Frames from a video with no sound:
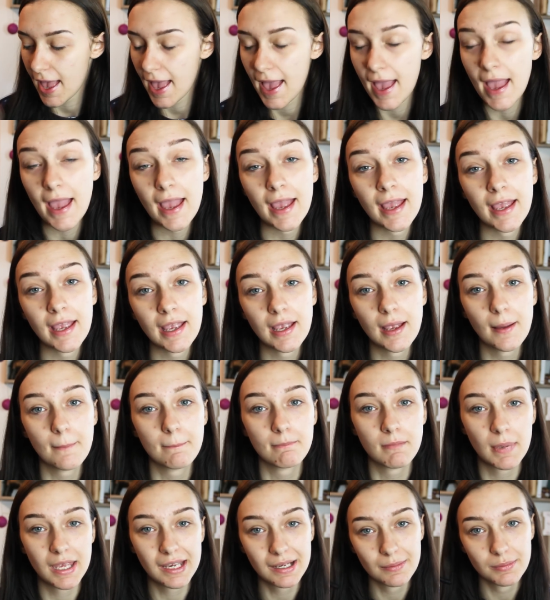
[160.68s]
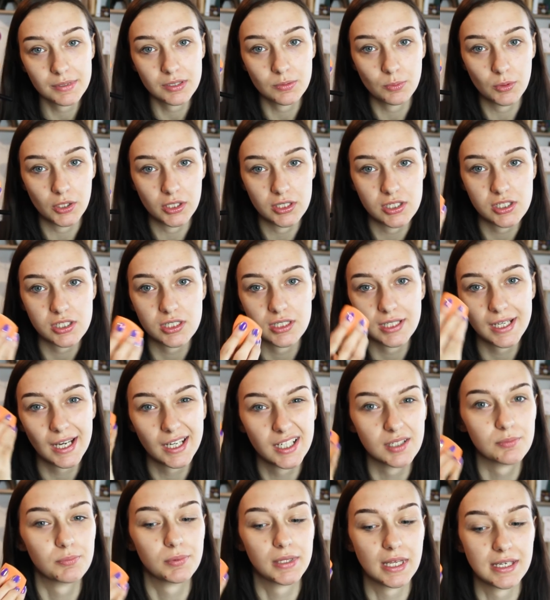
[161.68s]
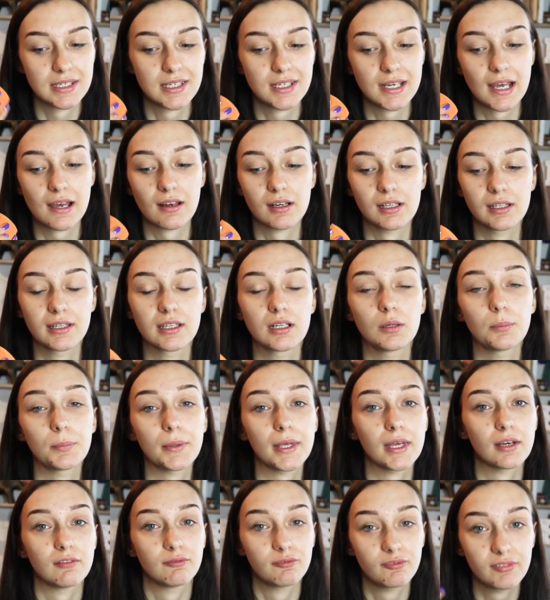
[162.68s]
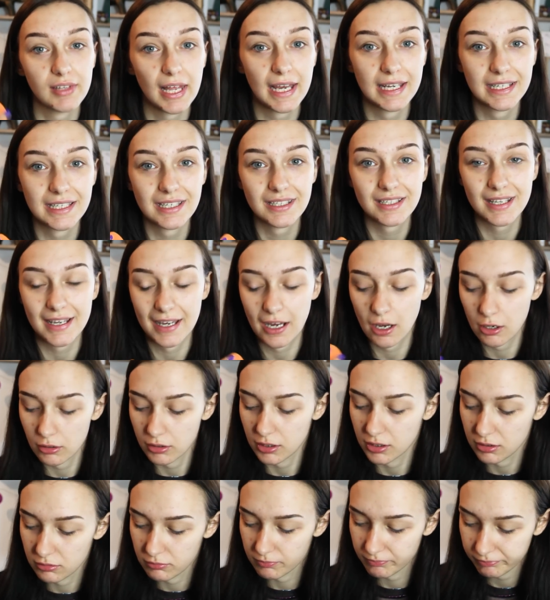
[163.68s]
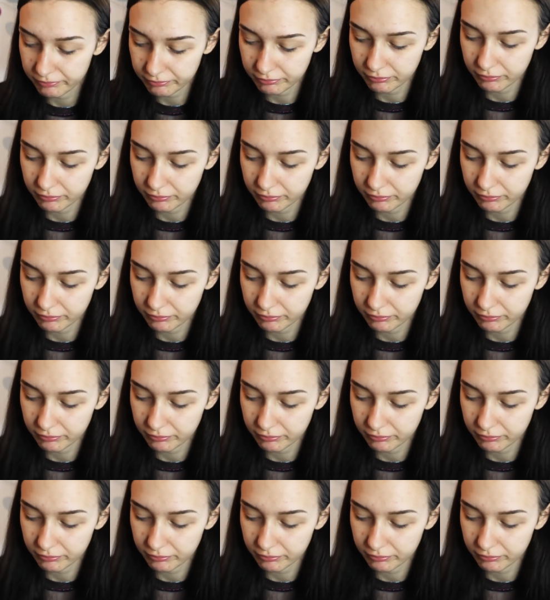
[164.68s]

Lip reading: a makeup sponge to kind of blend it out a little bit and flatten it down. And